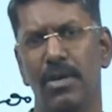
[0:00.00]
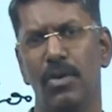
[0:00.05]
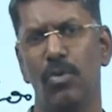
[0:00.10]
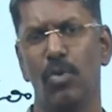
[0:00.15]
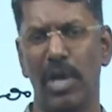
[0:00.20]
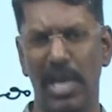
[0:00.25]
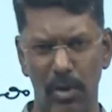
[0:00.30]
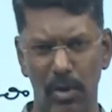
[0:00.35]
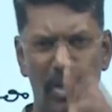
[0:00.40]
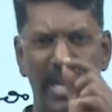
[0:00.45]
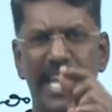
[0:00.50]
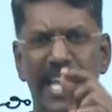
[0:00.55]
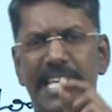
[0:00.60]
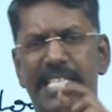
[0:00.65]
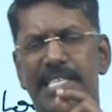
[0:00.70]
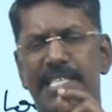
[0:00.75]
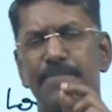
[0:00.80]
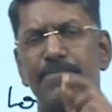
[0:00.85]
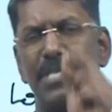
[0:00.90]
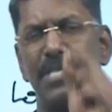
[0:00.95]
Only one
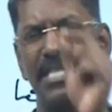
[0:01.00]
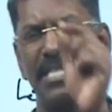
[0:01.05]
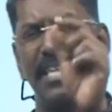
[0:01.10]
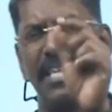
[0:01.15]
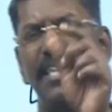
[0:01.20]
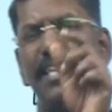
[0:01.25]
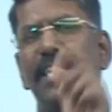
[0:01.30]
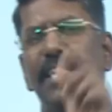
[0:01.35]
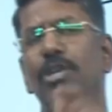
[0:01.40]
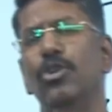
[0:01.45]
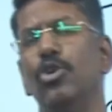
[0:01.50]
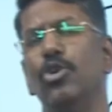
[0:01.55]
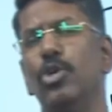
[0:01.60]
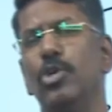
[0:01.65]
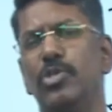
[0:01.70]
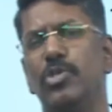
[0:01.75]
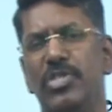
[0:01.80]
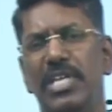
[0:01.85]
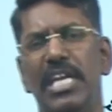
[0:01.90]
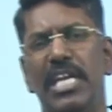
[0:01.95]
exemption, that
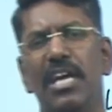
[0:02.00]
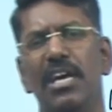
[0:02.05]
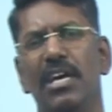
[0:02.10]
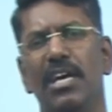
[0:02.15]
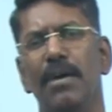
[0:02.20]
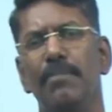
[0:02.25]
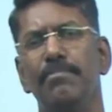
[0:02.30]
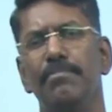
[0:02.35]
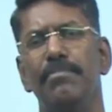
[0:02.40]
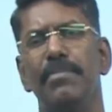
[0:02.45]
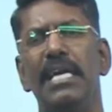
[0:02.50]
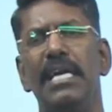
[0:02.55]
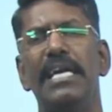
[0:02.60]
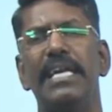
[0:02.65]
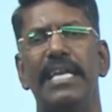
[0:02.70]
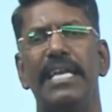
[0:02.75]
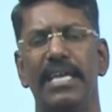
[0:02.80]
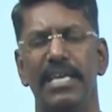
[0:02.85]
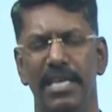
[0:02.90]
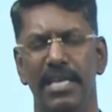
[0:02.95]
Indo-Sri Lanka
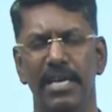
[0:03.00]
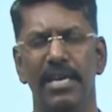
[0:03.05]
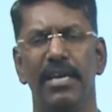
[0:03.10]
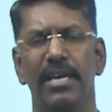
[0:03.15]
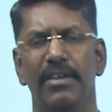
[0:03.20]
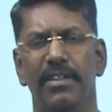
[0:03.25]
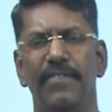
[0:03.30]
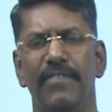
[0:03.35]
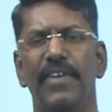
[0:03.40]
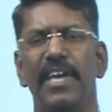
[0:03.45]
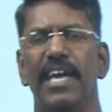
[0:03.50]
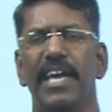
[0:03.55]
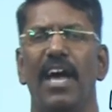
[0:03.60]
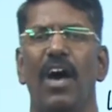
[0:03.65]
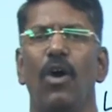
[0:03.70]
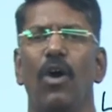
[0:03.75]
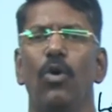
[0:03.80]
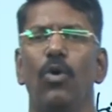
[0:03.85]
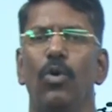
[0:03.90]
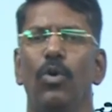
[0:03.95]
military, the way
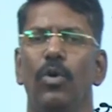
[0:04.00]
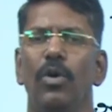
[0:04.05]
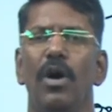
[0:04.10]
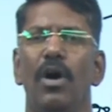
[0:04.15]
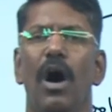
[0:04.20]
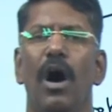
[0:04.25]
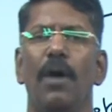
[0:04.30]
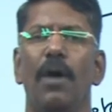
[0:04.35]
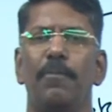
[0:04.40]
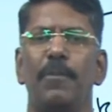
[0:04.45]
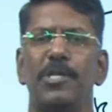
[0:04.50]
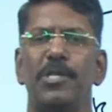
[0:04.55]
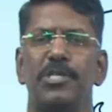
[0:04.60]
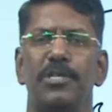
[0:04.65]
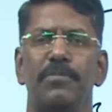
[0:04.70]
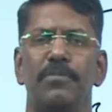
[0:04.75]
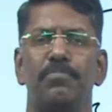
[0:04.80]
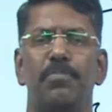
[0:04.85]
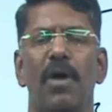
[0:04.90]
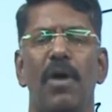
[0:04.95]
how
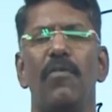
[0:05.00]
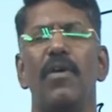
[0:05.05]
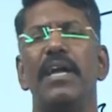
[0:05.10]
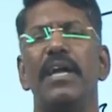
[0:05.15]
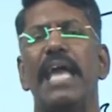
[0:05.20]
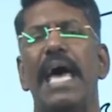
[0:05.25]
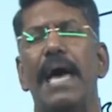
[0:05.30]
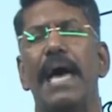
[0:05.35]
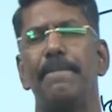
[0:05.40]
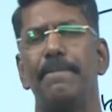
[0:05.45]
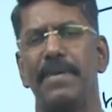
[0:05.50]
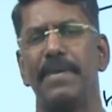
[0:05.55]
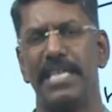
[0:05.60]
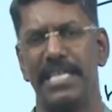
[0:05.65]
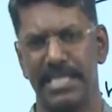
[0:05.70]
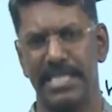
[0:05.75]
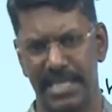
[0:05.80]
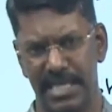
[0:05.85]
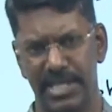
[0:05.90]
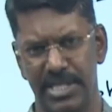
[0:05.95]
Operation Pawan happened
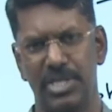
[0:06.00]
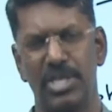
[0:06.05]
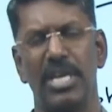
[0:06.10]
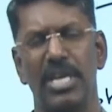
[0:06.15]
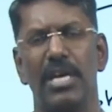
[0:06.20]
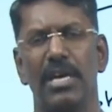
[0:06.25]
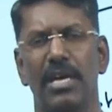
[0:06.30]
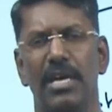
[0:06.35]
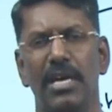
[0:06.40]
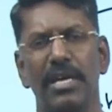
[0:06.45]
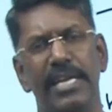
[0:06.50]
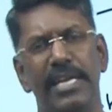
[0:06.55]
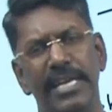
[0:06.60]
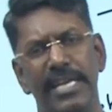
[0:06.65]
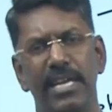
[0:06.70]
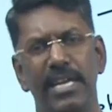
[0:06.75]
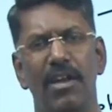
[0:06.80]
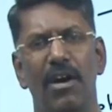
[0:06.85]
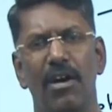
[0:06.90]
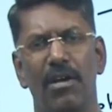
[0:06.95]
inside Sri Lanka,
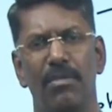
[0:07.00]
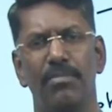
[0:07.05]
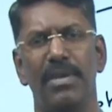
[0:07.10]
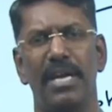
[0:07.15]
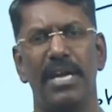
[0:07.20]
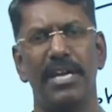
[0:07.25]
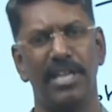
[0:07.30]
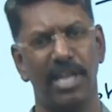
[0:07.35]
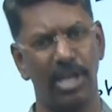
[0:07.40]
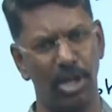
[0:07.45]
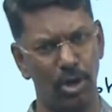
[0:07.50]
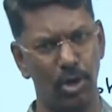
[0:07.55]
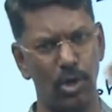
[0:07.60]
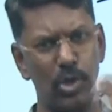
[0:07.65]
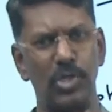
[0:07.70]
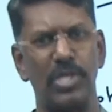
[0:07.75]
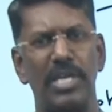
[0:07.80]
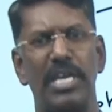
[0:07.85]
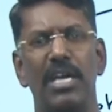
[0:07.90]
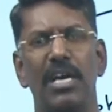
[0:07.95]
Indian army entered into
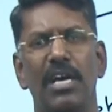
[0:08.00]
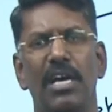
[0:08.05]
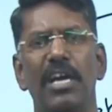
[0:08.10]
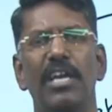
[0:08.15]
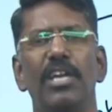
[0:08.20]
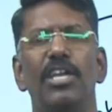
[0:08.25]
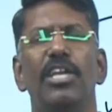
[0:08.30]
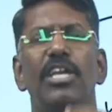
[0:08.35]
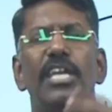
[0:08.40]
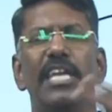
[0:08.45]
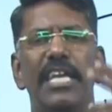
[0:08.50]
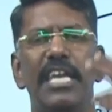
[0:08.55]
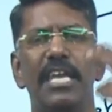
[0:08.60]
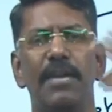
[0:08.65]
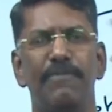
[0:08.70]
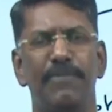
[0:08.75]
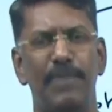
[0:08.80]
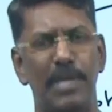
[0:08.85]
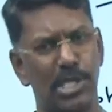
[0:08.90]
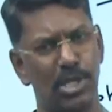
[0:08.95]
Sri Lanka and
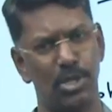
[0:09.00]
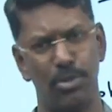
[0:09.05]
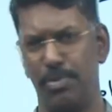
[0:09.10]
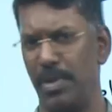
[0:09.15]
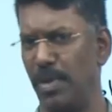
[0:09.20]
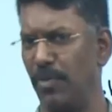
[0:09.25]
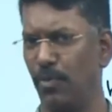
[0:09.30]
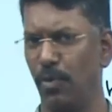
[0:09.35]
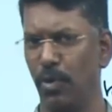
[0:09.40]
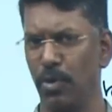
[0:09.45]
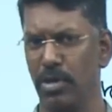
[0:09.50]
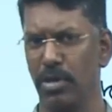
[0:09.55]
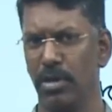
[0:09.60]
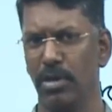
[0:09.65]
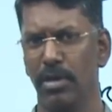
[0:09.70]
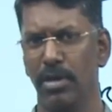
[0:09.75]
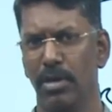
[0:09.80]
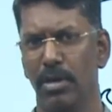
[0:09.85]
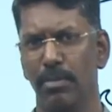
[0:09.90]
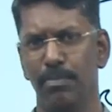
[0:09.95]
Indian peacekeeping force,
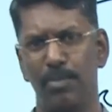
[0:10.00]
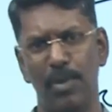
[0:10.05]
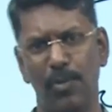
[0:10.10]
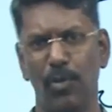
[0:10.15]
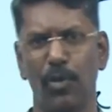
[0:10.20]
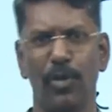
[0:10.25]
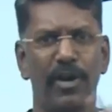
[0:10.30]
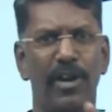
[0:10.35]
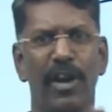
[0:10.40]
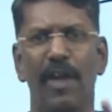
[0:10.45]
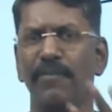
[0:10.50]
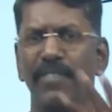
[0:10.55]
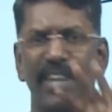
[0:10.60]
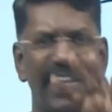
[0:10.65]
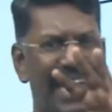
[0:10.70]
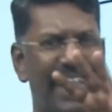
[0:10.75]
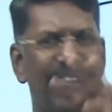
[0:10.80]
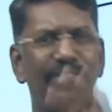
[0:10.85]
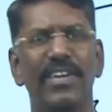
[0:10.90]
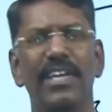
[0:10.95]
before and after
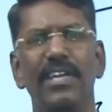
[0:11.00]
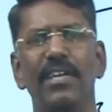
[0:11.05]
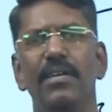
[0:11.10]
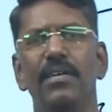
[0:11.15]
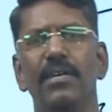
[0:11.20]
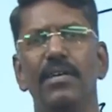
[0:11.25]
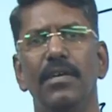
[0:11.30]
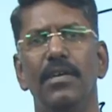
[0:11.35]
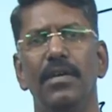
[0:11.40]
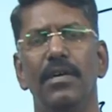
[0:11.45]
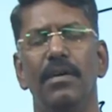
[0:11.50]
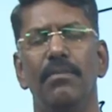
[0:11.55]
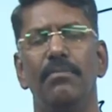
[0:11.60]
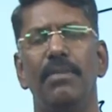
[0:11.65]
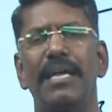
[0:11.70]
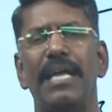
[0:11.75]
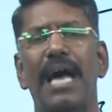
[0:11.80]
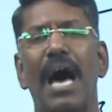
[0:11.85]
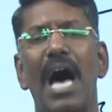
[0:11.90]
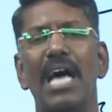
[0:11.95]
never.
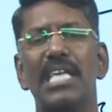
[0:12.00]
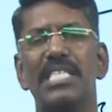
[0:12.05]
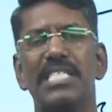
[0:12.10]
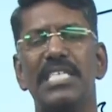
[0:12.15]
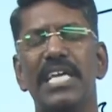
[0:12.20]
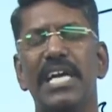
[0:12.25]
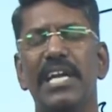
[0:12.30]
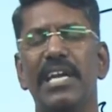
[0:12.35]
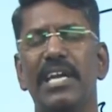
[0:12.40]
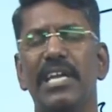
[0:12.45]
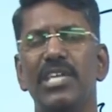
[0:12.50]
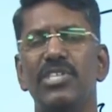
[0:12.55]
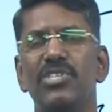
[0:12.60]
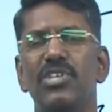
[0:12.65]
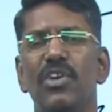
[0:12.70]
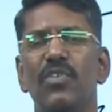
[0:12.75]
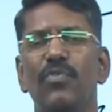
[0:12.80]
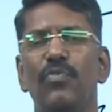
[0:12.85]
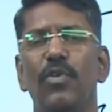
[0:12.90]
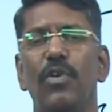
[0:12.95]
but ASEAN
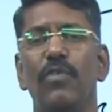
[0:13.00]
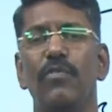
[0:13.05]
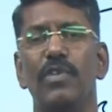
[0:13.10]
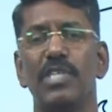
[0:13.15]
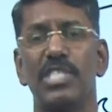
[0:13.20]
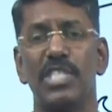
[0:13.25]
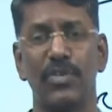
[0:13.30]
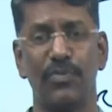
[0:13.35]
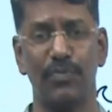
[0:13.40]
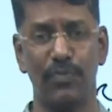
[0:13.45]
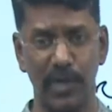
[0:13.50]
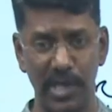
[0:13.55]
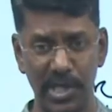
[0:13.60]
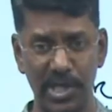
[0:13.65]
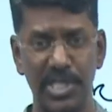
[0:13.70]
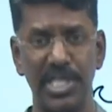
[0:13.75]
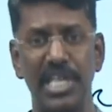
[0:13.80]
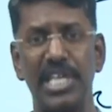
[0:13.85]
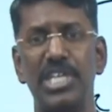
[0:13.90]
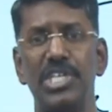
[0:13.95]
Regional Forum was the
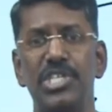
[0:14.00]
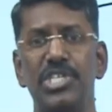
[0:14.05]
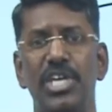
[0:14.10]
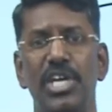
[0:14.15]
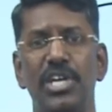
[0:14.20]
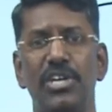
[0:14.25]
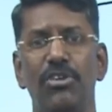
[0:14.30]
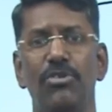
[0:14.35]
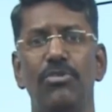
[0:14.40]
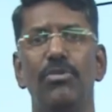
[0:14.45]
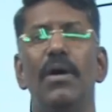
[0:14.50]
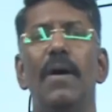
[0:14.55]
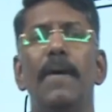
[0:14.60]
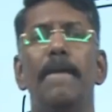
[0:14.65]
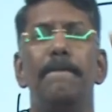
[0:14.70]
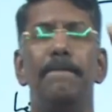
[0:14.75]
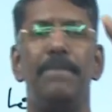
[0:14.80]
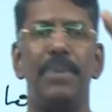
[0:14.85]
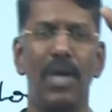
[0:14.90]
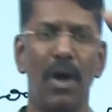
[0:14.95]
first
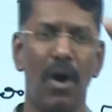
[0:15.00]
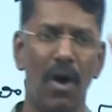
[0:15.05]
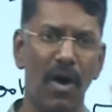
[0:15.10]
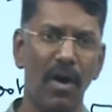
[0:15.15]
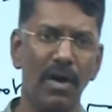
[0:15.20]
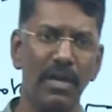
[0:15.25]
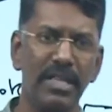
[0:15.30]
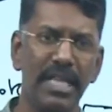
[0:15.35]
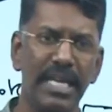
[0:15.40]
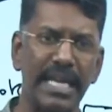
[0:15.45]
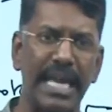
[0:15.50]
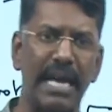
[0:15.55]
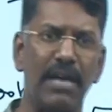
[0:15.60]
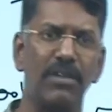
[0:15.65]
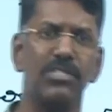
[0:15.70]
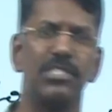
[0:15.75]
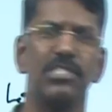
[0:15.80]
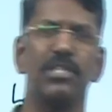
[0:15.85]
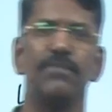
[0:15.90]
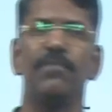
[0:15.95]
initiative beyond the
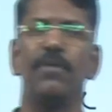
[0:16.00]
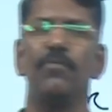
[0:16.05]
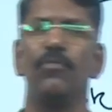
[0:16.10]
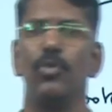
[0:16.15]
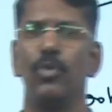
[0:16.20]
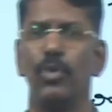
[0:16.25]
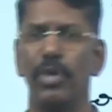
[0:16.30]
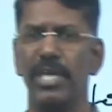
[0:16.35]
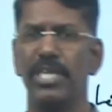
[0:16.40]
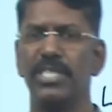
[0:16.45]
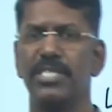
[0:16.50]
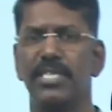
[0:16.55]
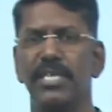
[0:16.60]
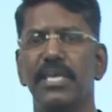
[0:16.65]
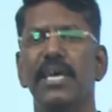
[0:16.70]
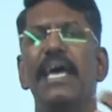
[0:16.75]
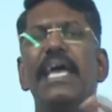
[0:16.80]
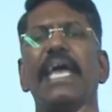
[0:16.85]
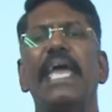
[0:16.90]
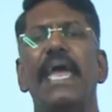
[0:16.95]
concept of Look East
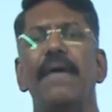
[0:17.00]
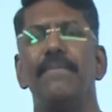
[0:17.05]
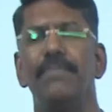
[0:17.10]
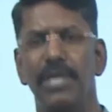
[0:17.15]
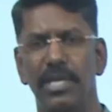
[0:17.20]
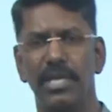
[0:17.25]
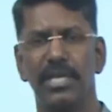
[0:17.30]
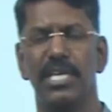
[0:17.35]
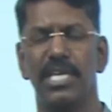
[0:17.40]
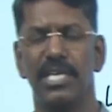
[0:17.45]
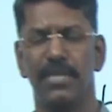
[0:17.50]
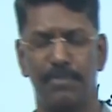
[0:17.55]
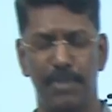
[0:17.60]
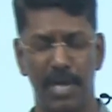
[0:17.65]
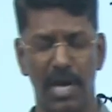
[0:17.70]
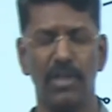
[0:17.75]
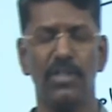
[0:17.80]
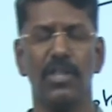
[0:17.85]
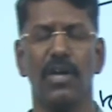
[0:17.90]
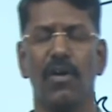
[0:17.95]
came into,
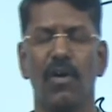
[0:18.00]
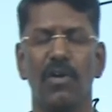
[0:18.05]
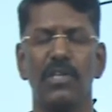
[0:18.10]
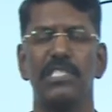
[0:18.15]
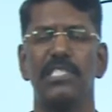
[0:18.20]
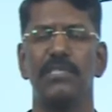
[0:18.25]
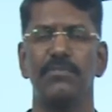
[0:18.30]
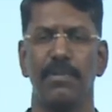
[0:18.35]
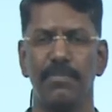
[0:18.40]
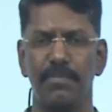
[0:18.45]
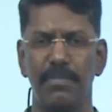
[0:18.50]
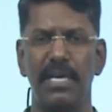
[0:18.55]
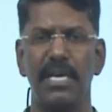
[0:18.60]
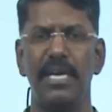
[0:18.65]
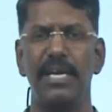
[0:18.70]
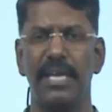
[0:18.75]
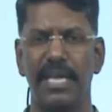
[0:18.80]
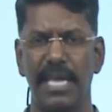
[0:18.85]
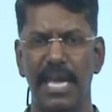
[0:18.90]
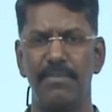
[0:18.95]
beyond the concept of
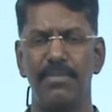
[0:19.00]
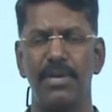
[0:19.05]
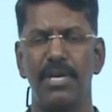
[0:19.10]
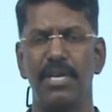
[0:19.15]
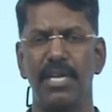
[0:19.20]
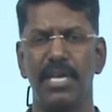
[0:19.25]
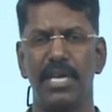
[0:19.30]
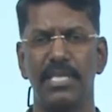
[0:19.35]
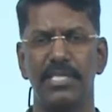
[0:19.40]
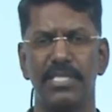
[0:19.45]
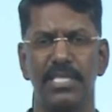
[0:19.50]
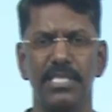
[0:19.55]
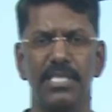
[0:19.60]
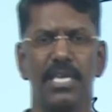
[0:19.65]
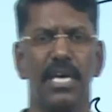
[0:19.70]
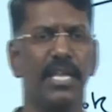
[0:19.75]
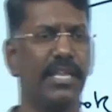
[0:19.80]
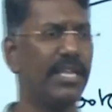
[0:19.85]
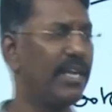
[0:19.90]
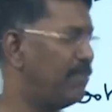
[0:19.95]
military came into exist,
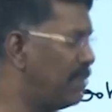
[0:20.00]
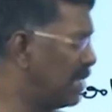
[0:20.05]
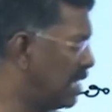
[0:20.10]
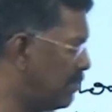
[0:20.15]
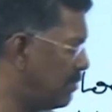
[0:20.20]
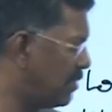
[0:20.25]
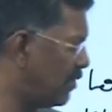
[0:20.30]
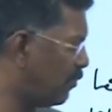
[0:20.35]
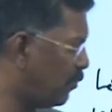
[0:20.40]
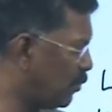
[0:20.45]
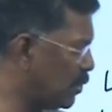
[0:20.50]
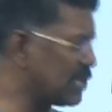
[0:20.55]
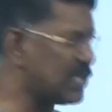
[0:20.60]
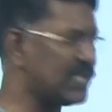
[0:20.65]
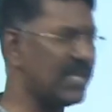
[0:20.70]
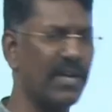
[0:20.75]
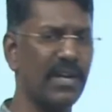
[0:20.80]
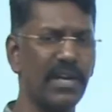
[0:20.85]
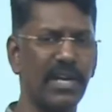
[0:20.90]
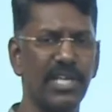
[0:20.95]
that became the first
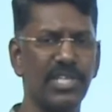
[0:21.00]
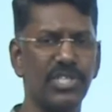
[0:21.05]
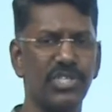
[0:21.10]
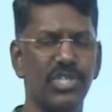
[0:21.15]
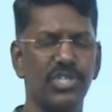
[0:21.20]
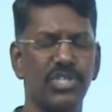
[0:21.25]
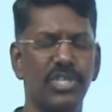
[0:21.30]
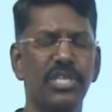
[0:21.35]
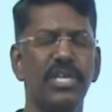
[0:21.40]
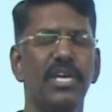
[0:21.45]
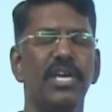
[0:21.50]
organization